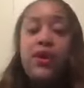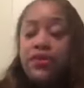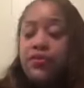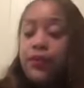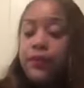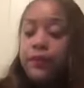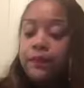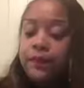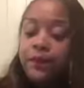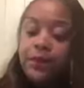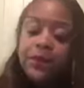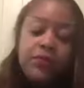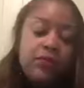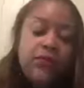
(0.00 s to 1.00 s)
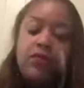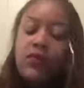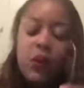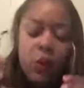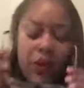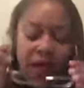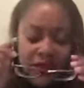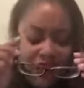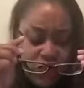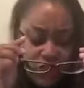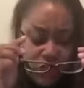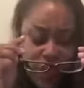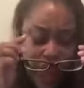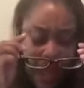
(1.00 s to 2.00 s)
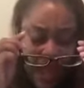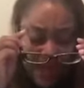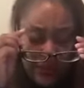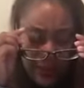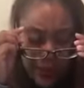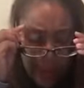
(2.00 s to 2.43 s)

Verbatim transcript: through, whatever trial